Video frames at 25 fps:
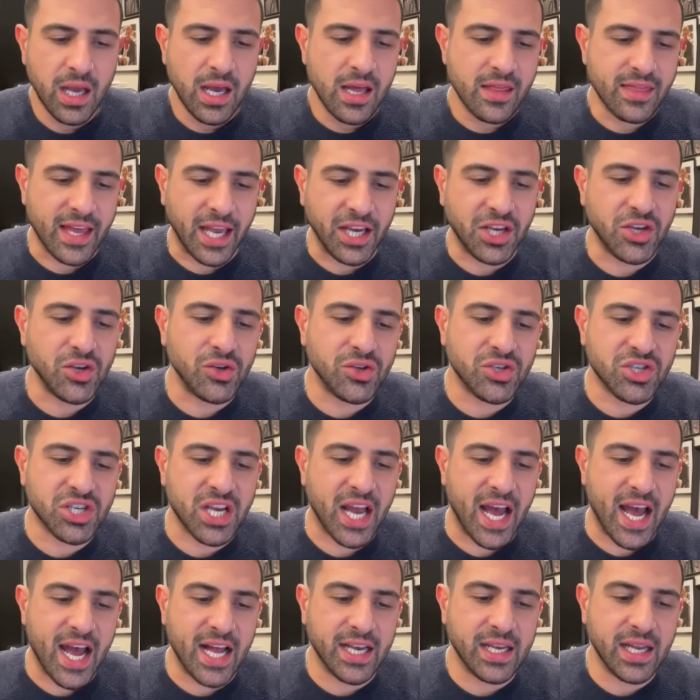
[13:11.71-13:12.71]
Thank you,
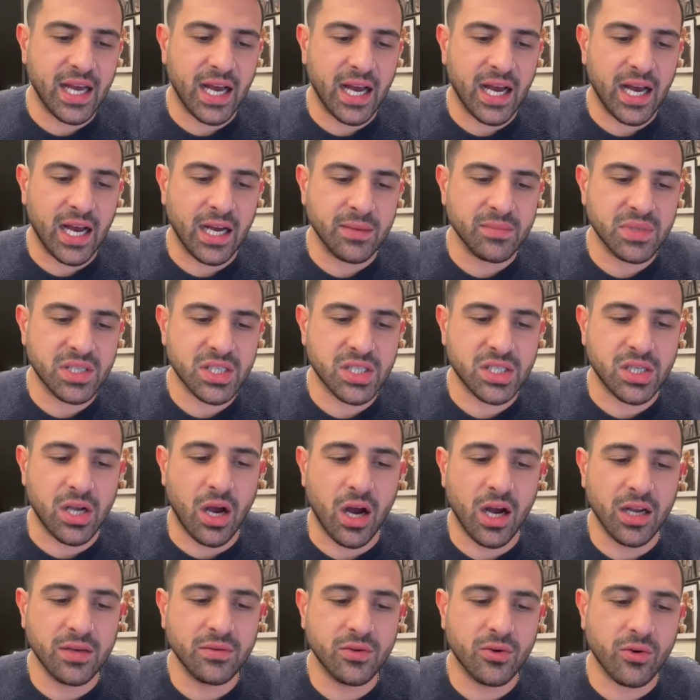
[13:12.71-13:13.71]
Chad
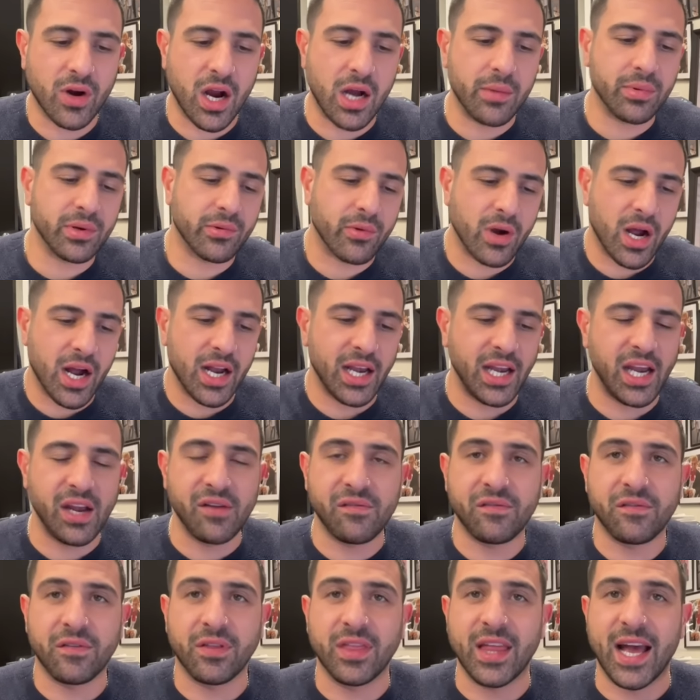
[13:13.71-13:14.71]
Steingraber right here
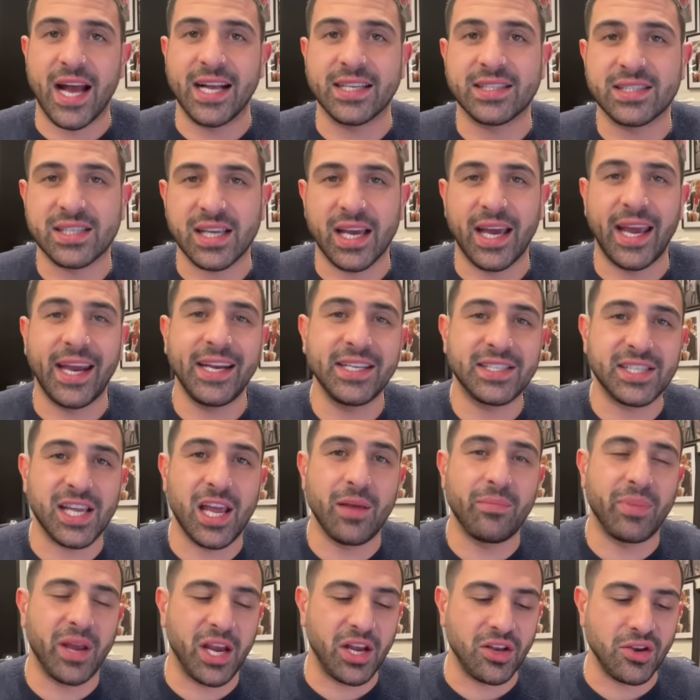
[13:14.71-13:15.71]
for that
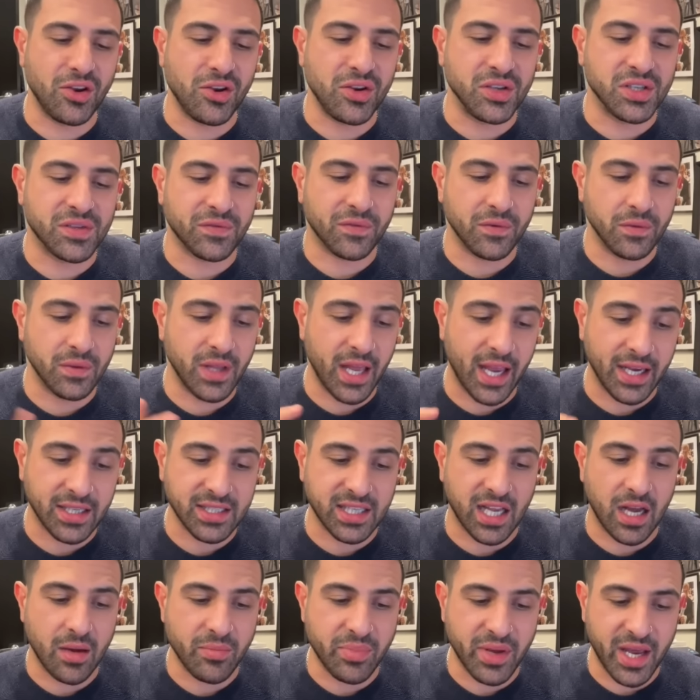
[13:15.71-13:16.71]
ETP news for the
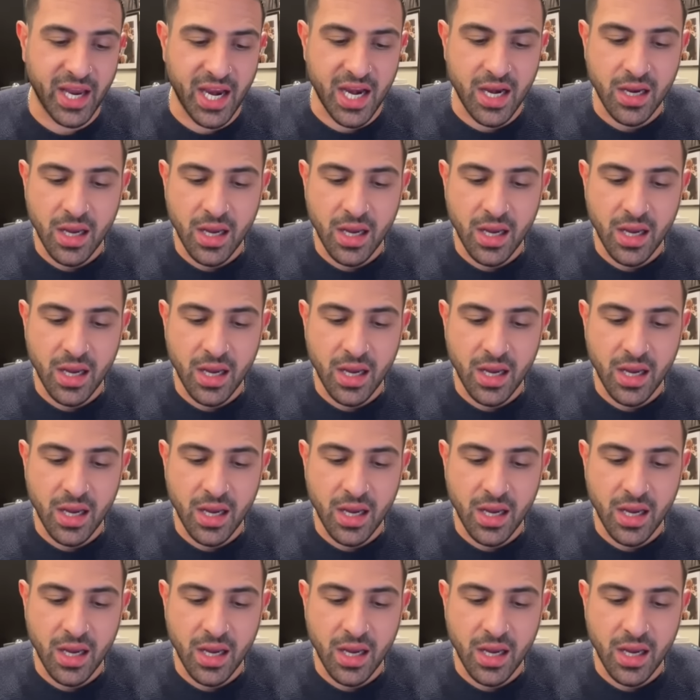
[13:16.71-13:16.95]
XRP.